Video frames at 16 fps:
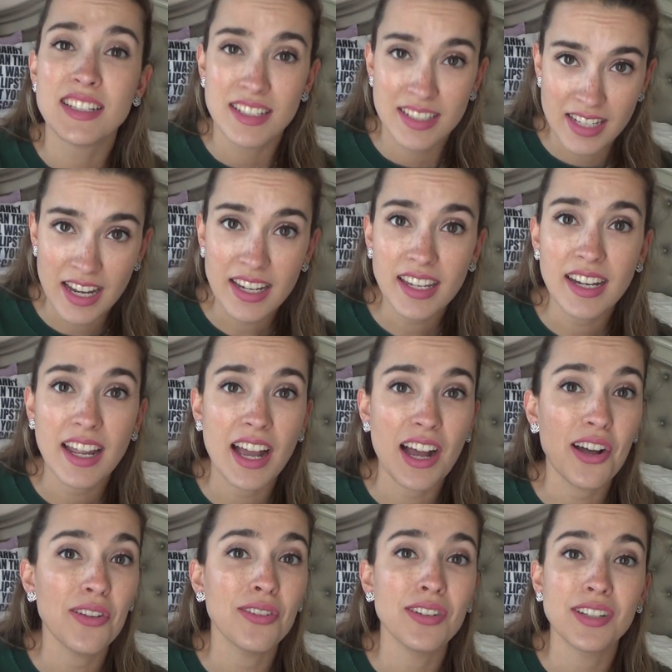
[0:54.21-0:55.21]
take it
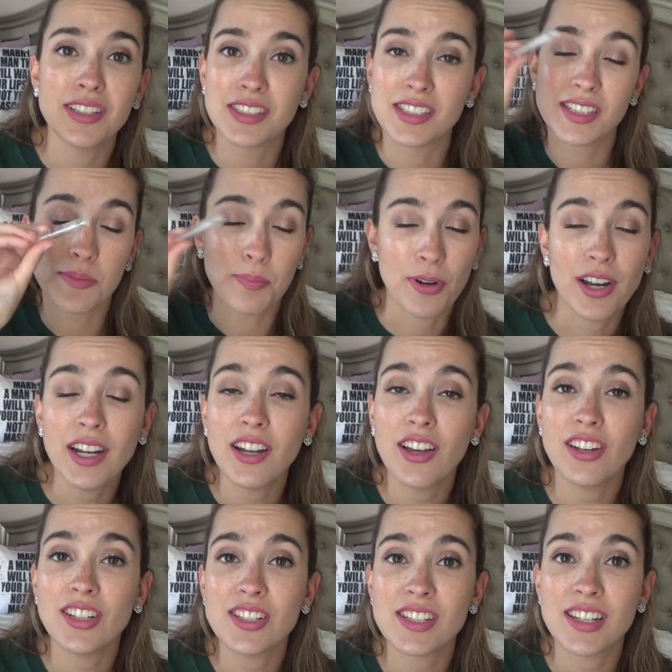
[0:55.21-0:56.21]
out, spray it
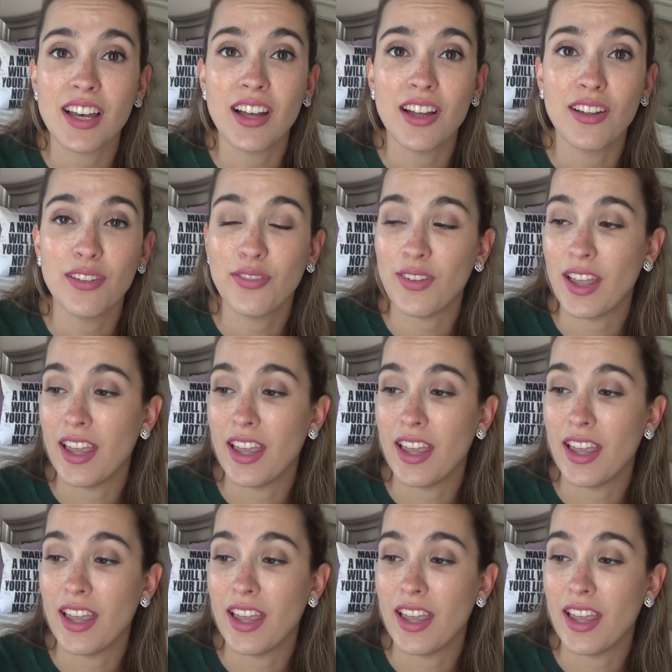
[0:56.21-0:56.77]
on yourself,